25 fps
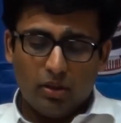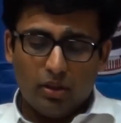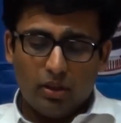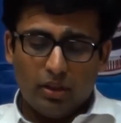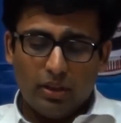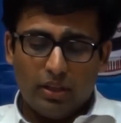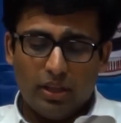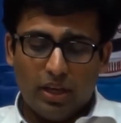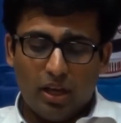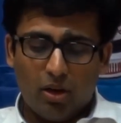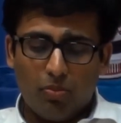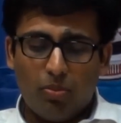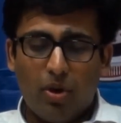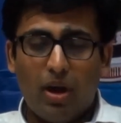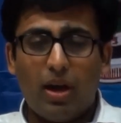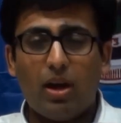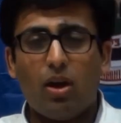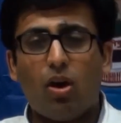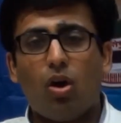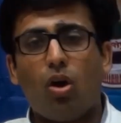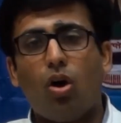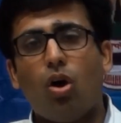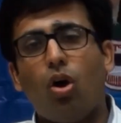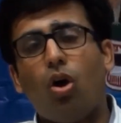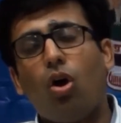
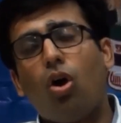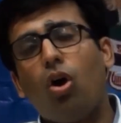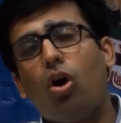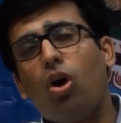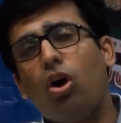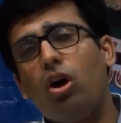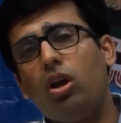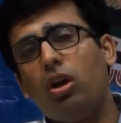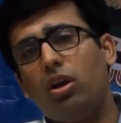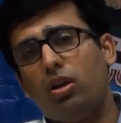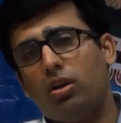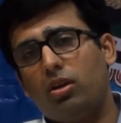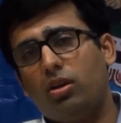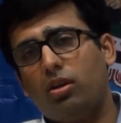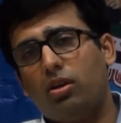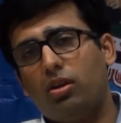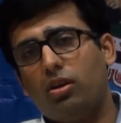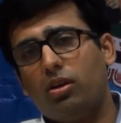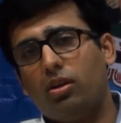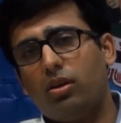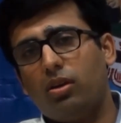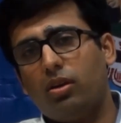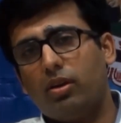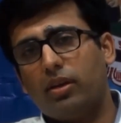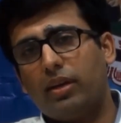Thereby all
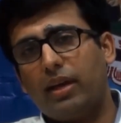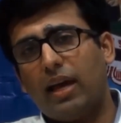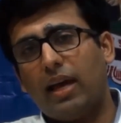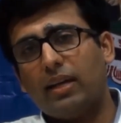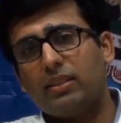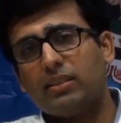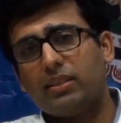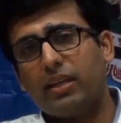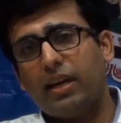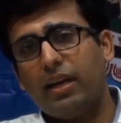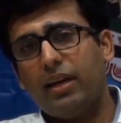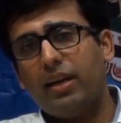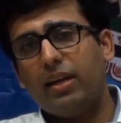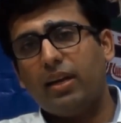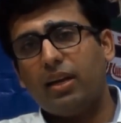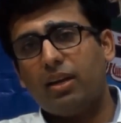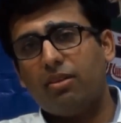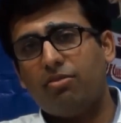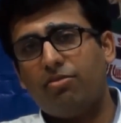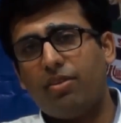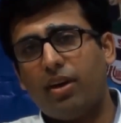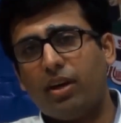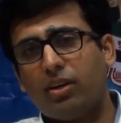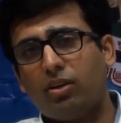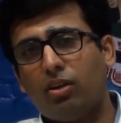cascading
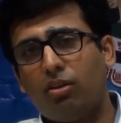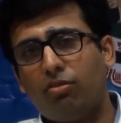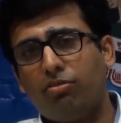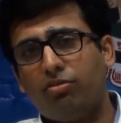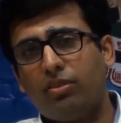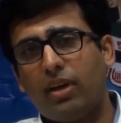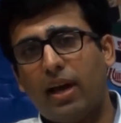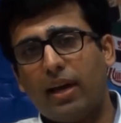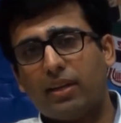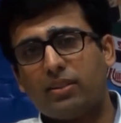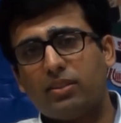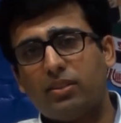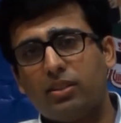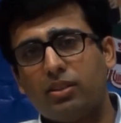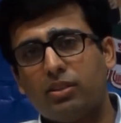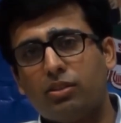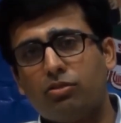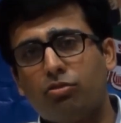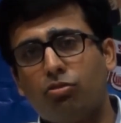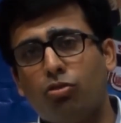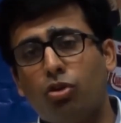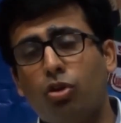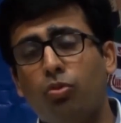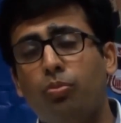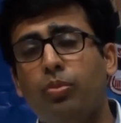effect of
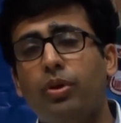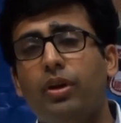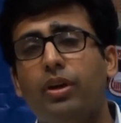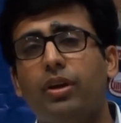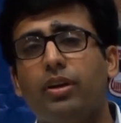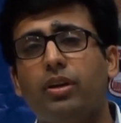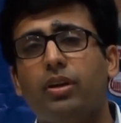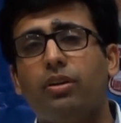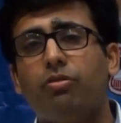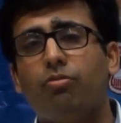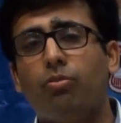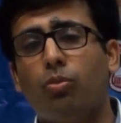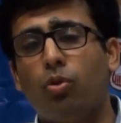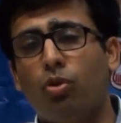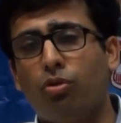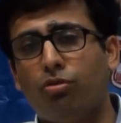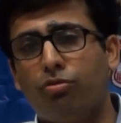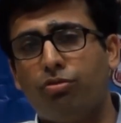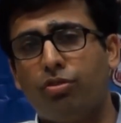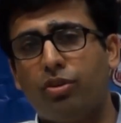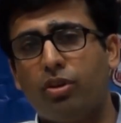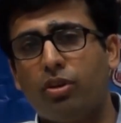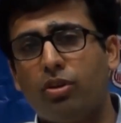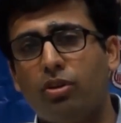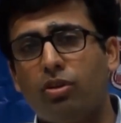taxes would be
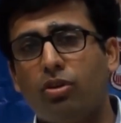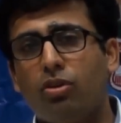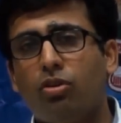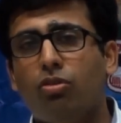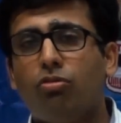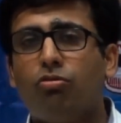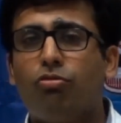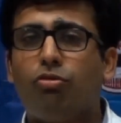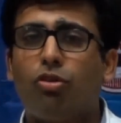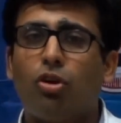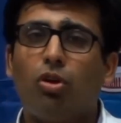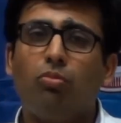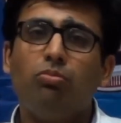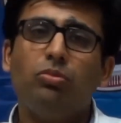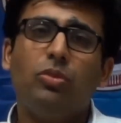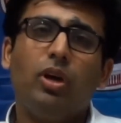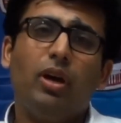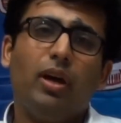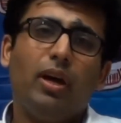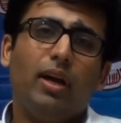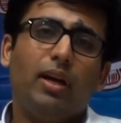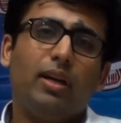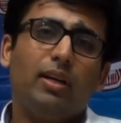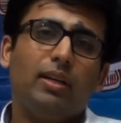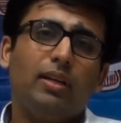removed from
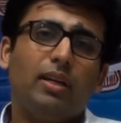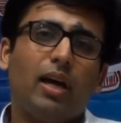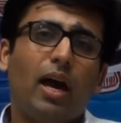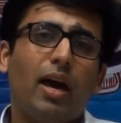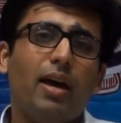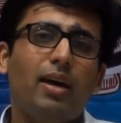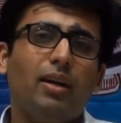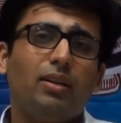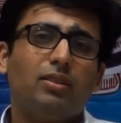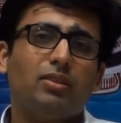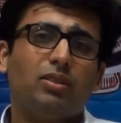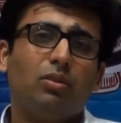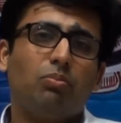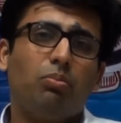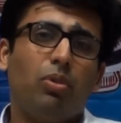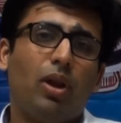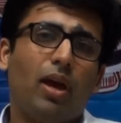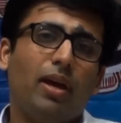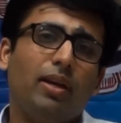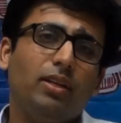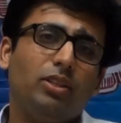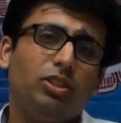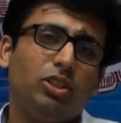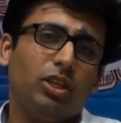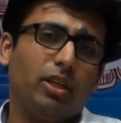the entire
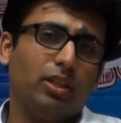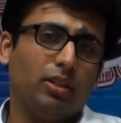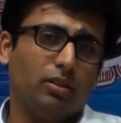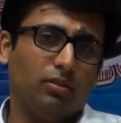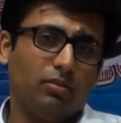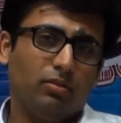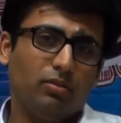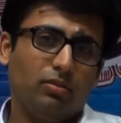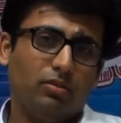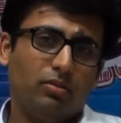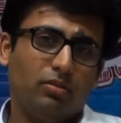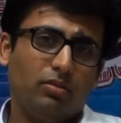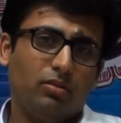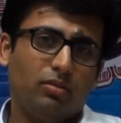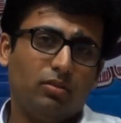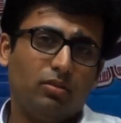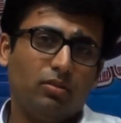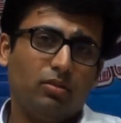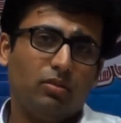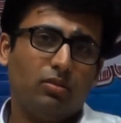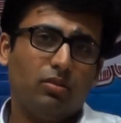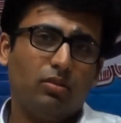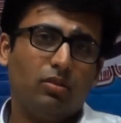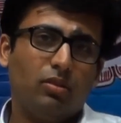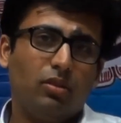supply chain.
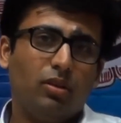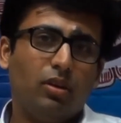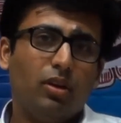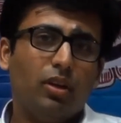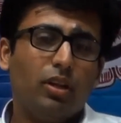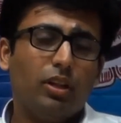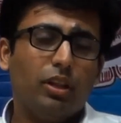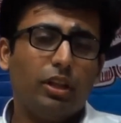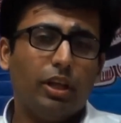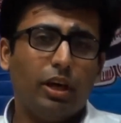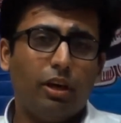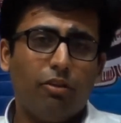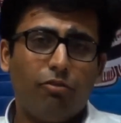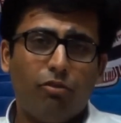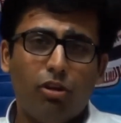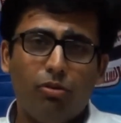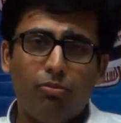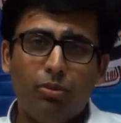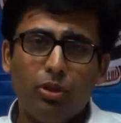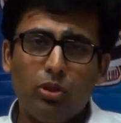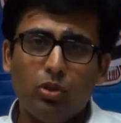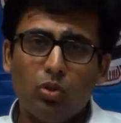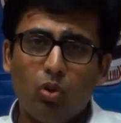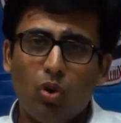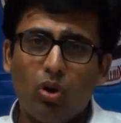There will
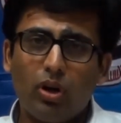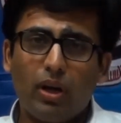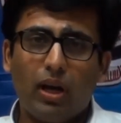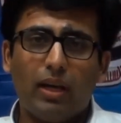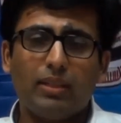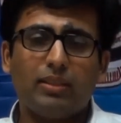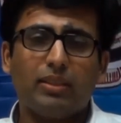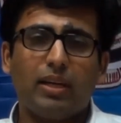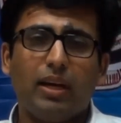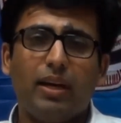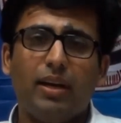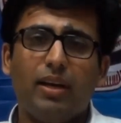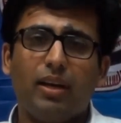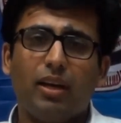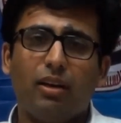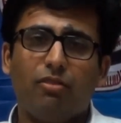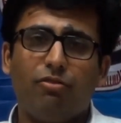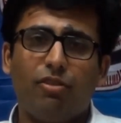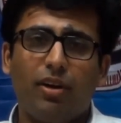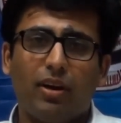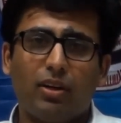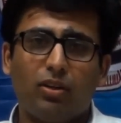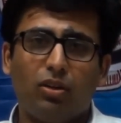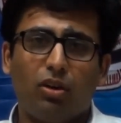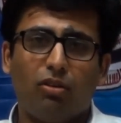be no cascading
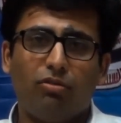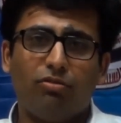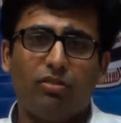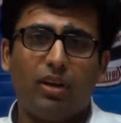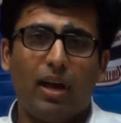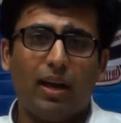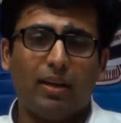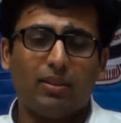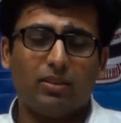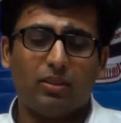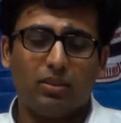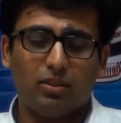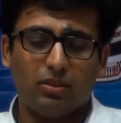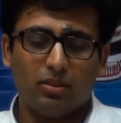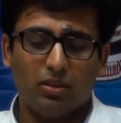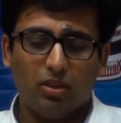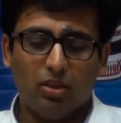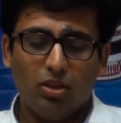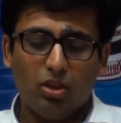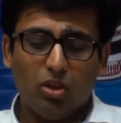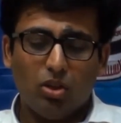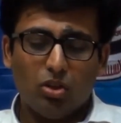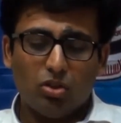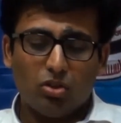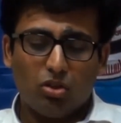effect of taxes.
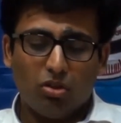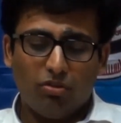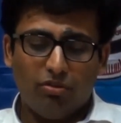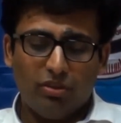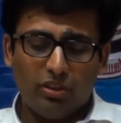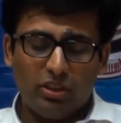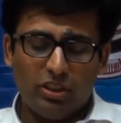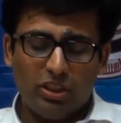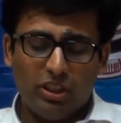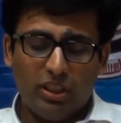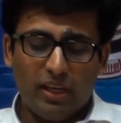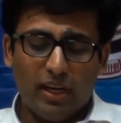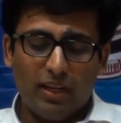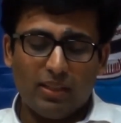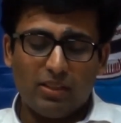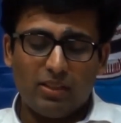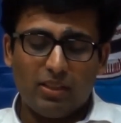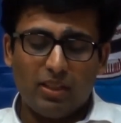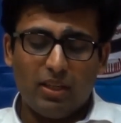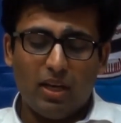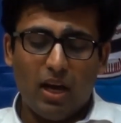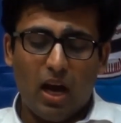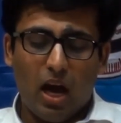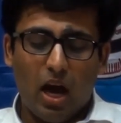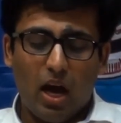So with
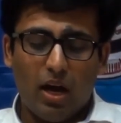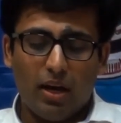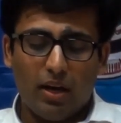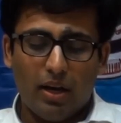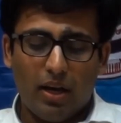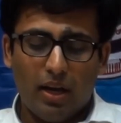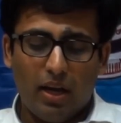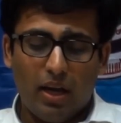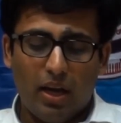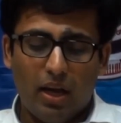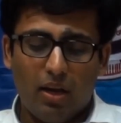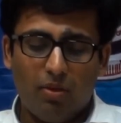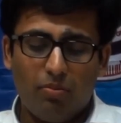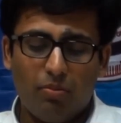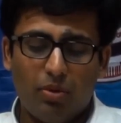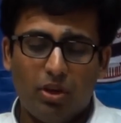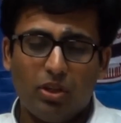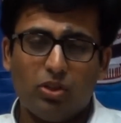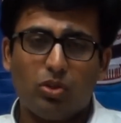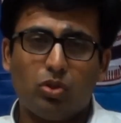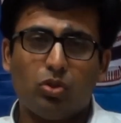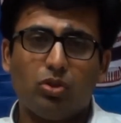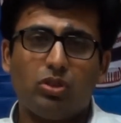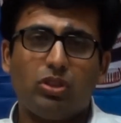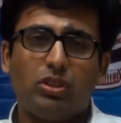GST, our aim
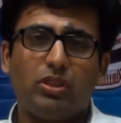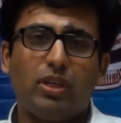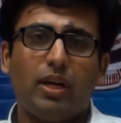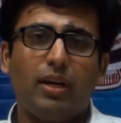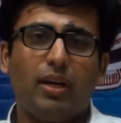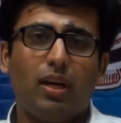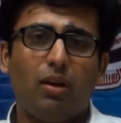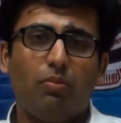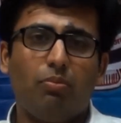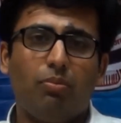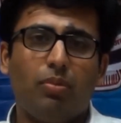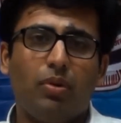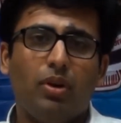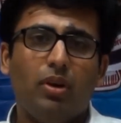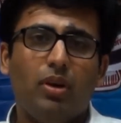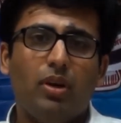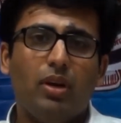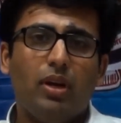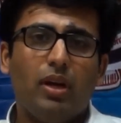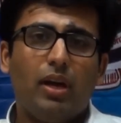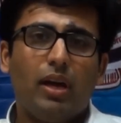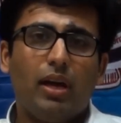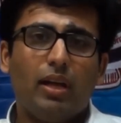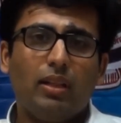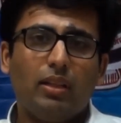is to set up
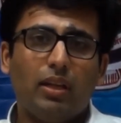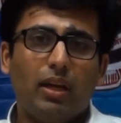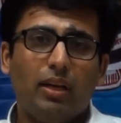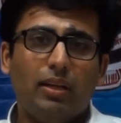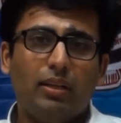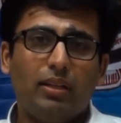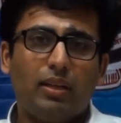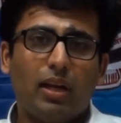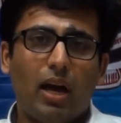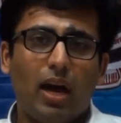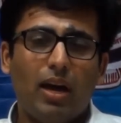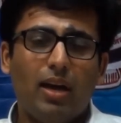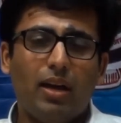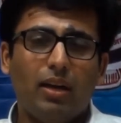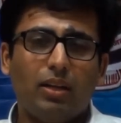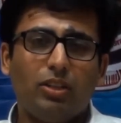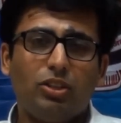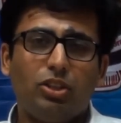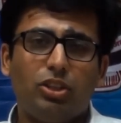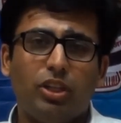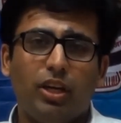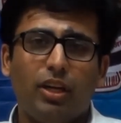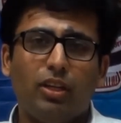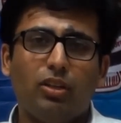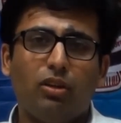an entire
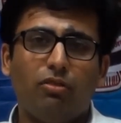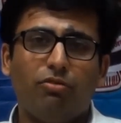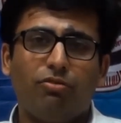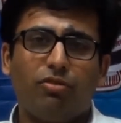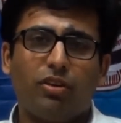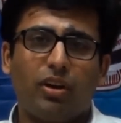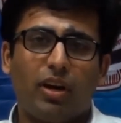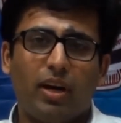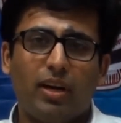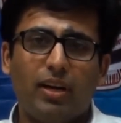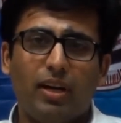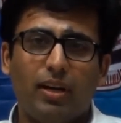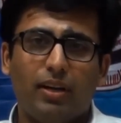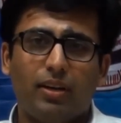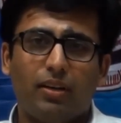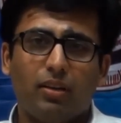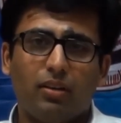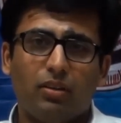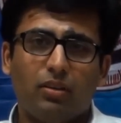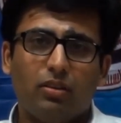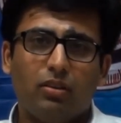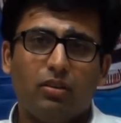chain of credit